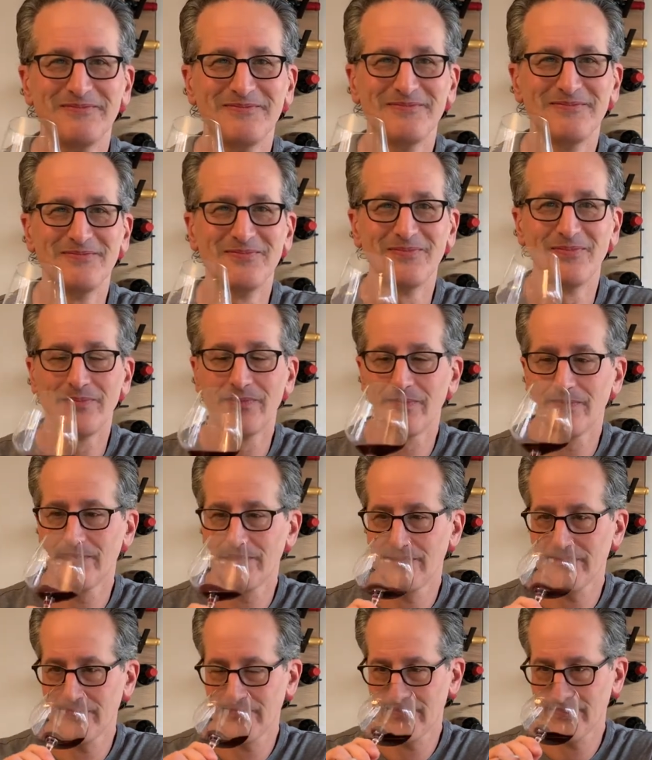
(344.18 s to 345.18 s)

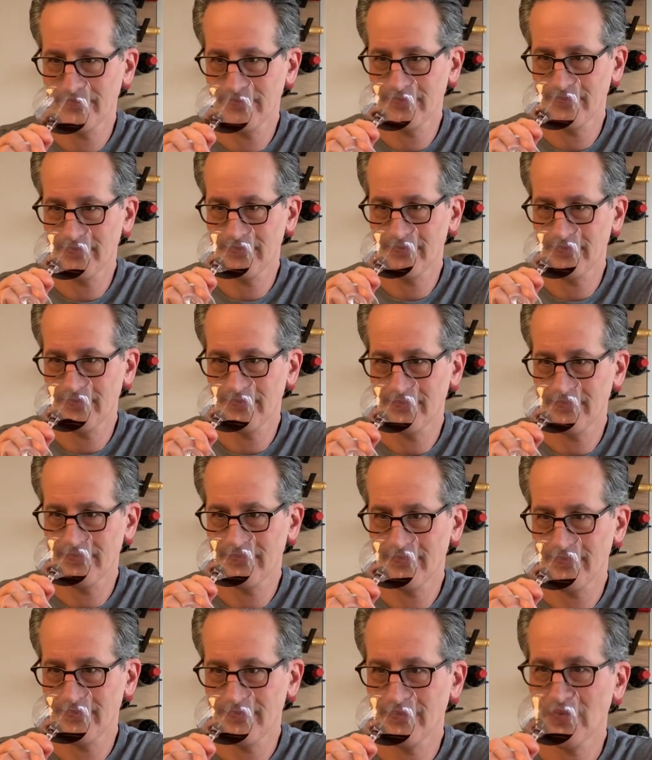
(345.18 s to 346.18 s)

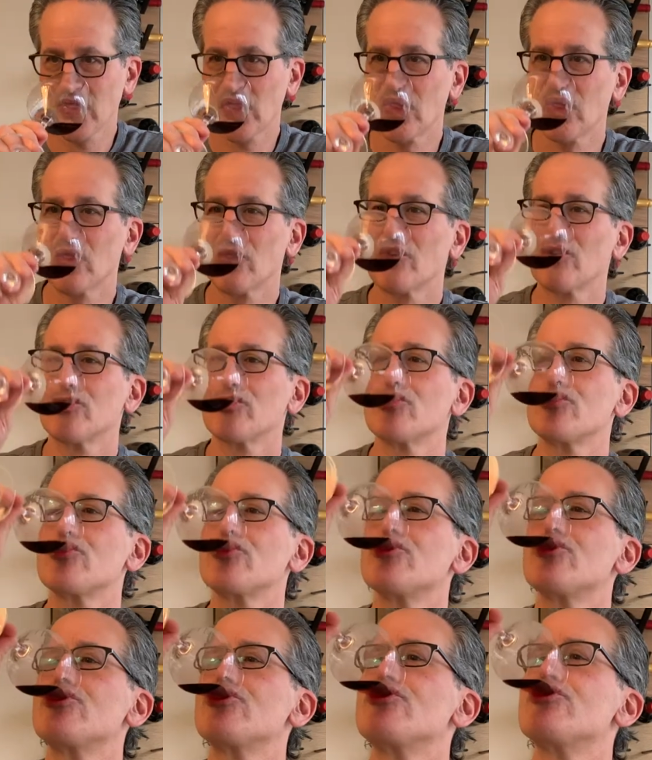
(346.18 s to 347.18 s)

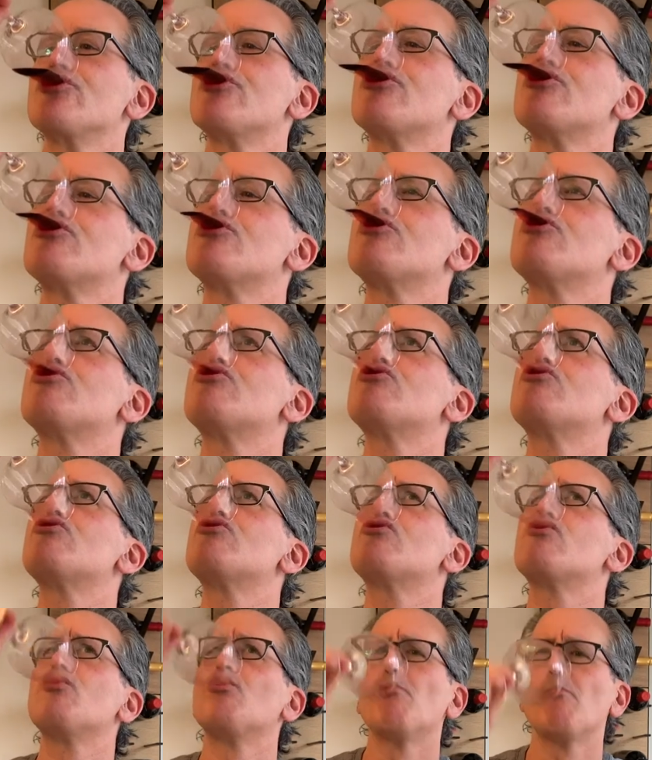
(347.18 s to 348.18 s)

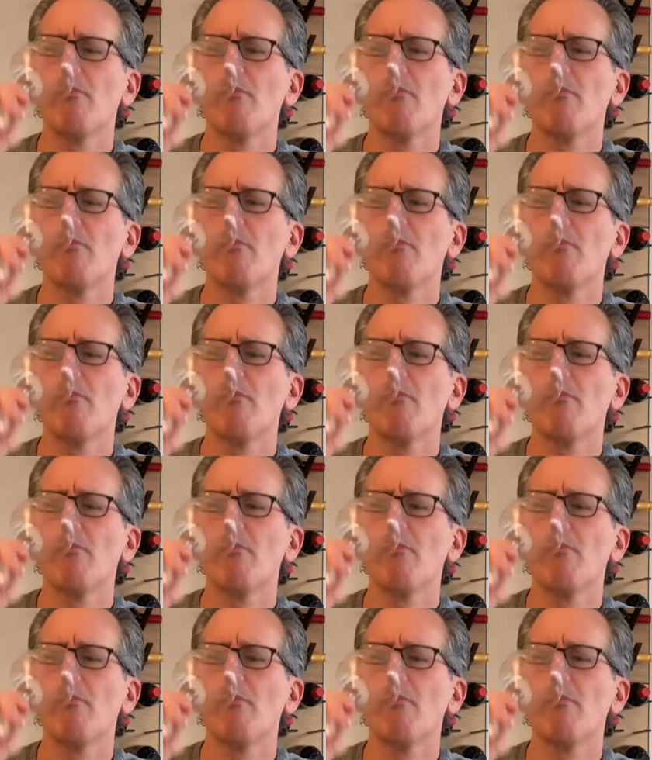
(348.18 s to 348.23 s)
Nothing is said.